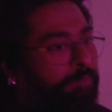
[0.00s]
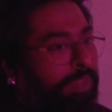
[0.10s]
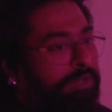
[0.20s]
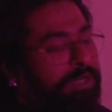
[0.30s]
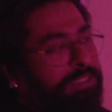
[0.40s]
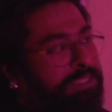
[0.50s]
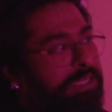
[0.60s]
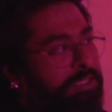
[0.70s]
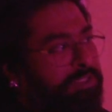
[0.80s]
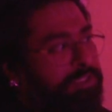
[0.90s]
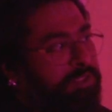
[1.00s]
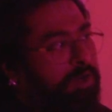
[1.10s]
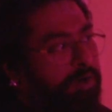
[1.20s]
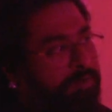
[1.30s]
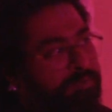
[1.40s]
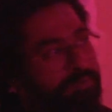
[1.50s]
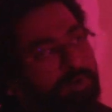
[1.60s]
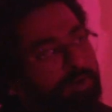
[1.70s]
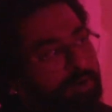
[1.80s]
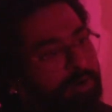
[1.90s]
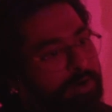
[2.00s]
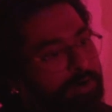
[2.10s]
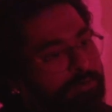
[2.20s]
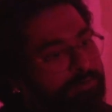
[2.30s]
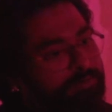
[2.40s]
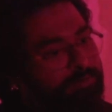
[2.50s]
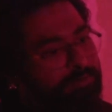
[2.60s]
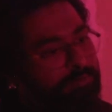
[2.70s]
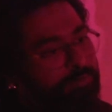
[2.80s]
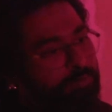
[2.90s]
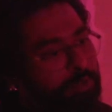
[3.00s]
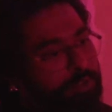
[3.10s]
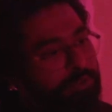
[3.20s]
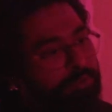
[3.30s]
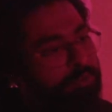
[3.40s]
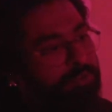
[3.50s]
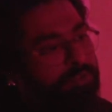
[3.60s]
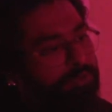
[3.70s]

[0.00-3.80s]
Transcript: translations of what you would